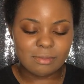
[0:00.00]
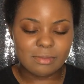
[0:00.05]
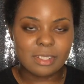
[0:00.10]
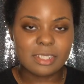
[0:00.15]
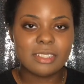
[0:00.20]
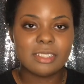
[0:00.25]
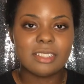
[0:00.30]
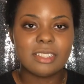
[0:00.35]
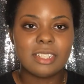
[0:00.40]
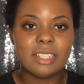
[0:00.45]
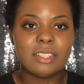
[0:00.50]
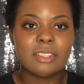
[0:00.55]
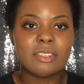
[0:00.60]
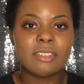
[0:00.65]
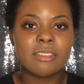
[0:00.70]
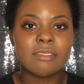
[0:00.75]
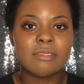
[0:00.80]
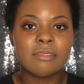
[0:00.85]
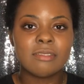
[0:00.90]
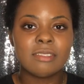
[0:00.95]

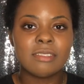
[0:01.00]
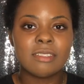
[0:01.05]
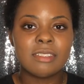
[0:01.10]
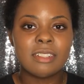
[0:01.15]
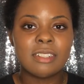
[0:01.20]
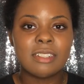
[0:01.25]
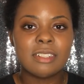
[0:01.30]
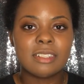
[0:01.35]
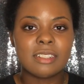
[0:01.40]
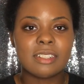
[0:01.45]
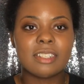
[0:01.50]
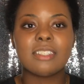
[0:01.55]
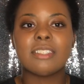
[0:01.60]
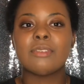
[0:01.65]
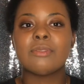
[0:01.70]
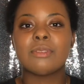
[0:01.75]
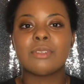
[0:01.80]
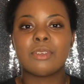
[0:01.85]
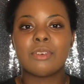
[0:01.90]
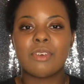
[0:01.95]
concealer because
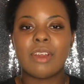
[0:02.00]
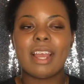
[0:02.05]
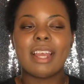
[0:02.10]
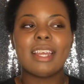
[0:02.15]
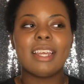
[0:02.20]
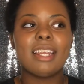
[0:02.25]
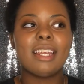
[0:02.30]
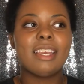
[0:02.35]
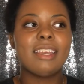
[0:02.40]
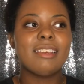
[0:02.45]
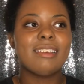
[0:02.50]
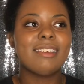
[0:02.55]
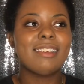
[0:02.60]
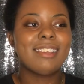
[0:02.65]
there was a crack in it.